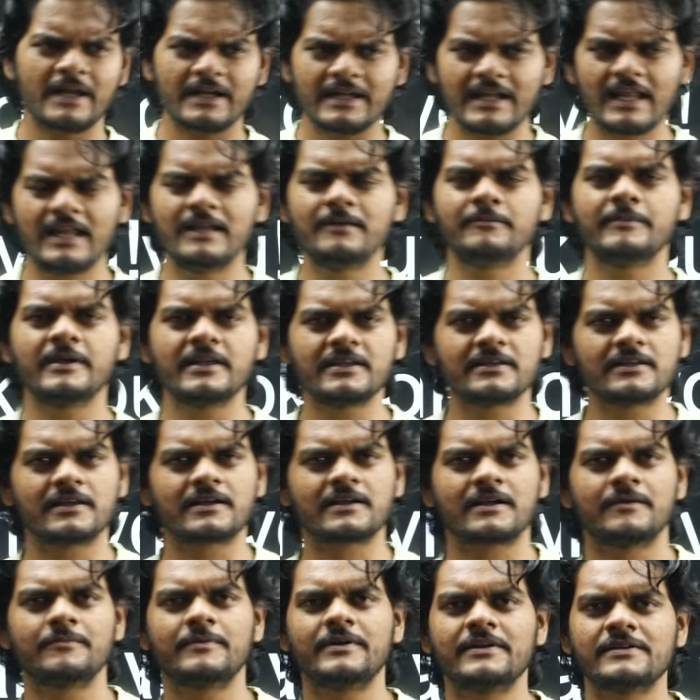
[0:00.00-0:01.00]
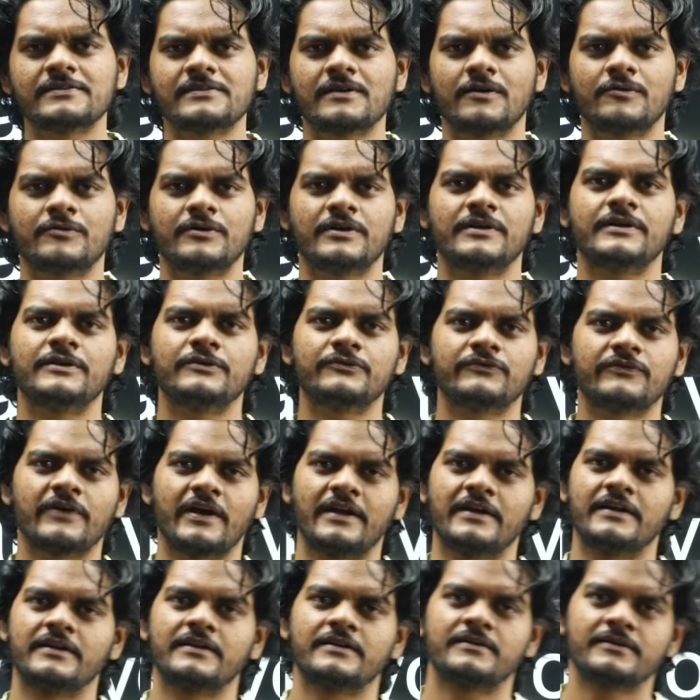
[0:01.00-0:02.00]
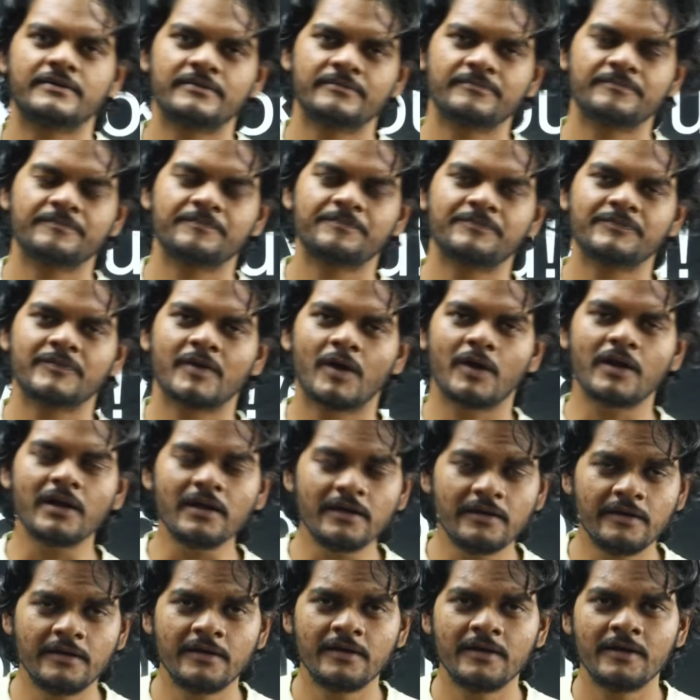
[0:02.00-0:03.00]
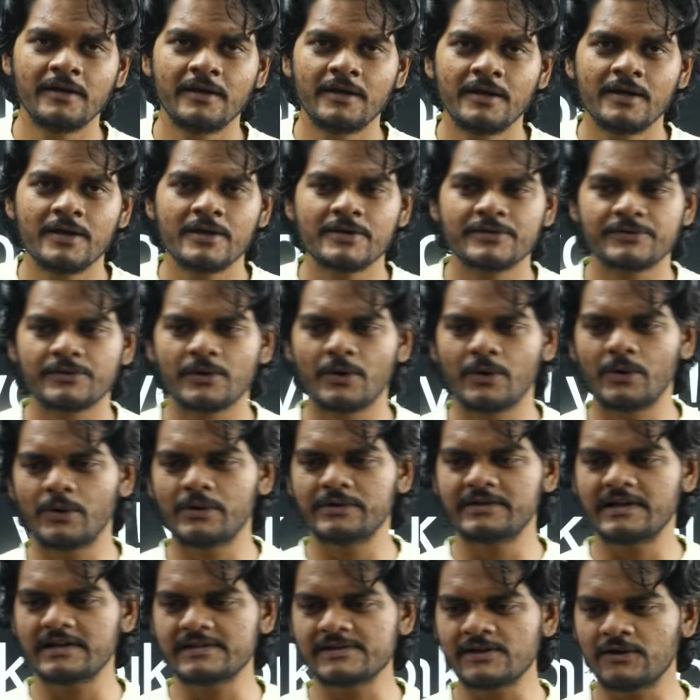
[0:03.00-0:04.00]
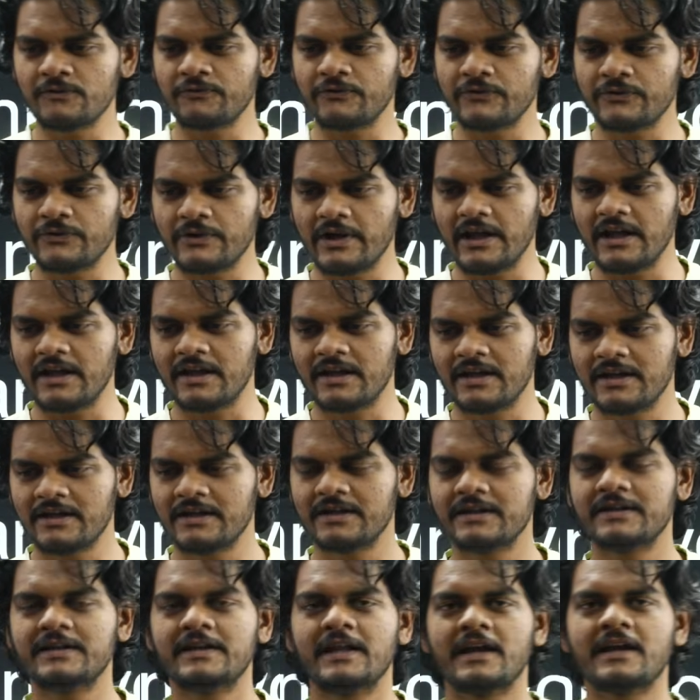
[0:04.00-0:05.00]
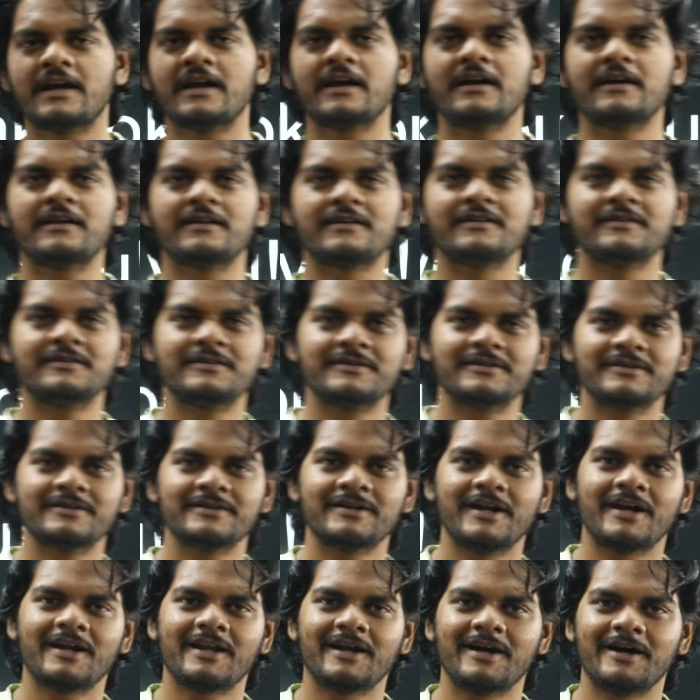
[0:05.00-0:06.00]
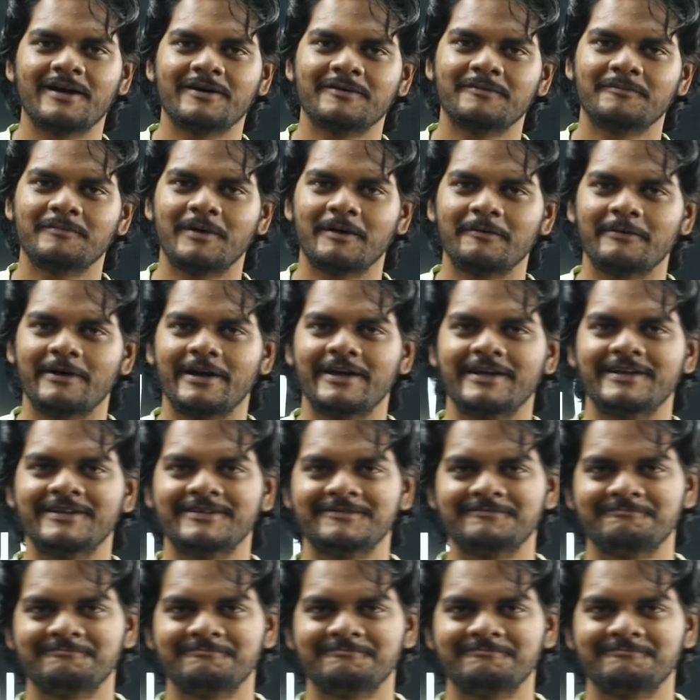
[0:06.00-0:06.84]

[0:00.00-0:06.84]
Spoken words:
tell me in the comments how did you find it. Okay, so that's all for today. Take care, tata, bye bye.